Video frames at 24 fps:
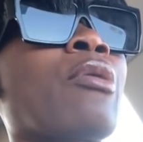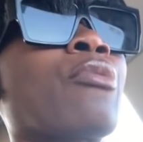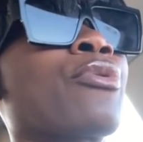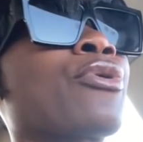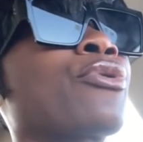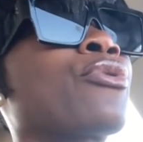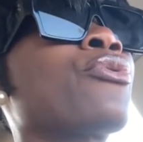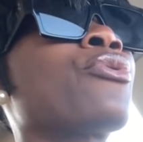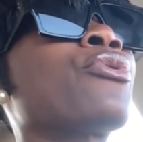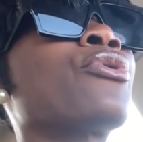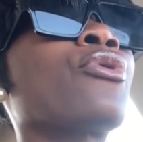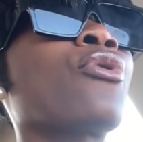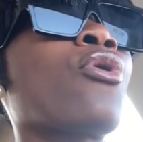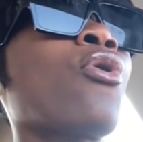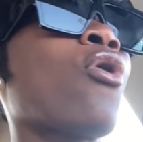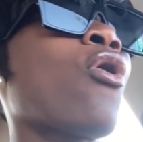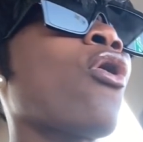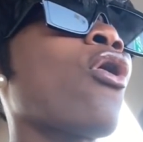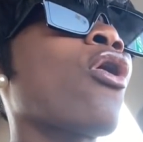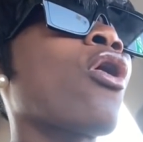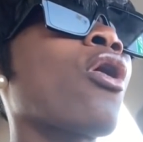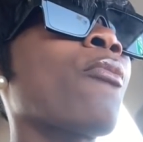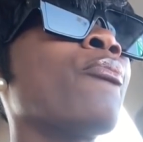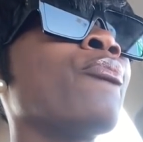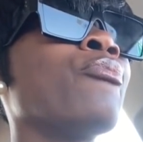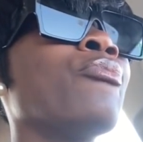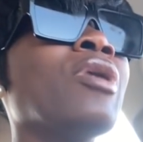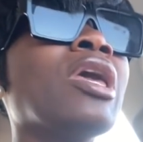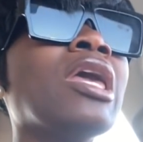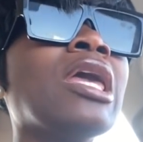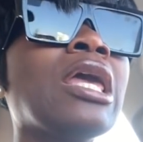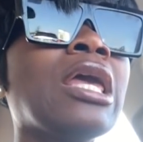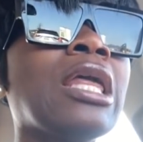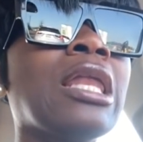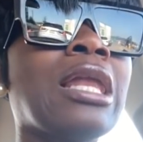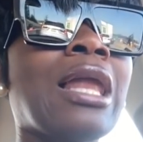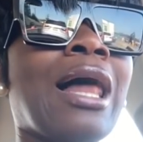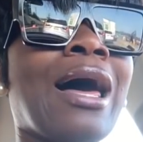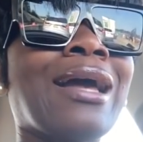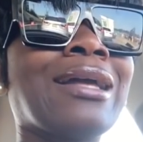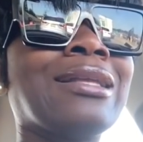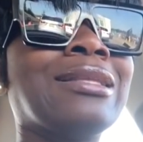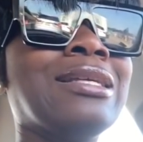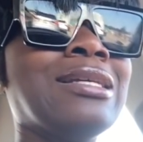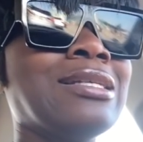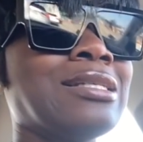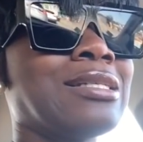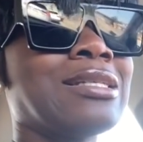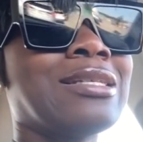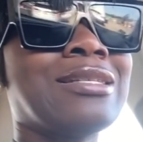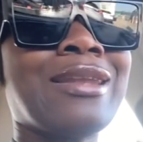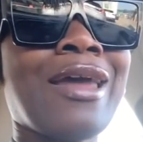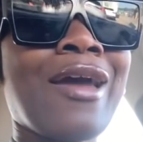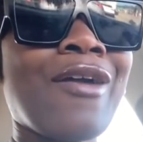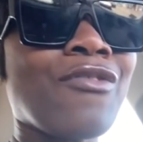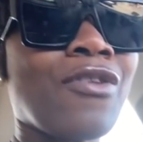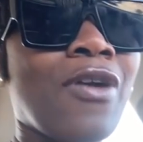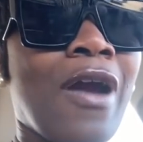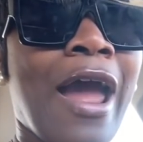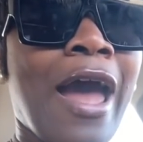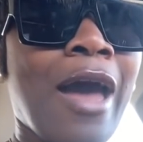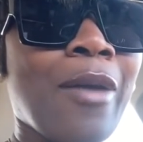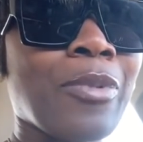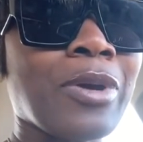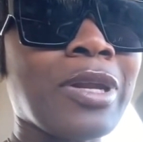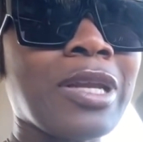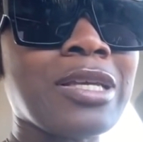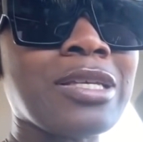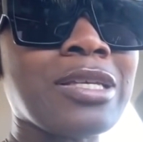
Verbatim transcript: recruiter called me like this has never happened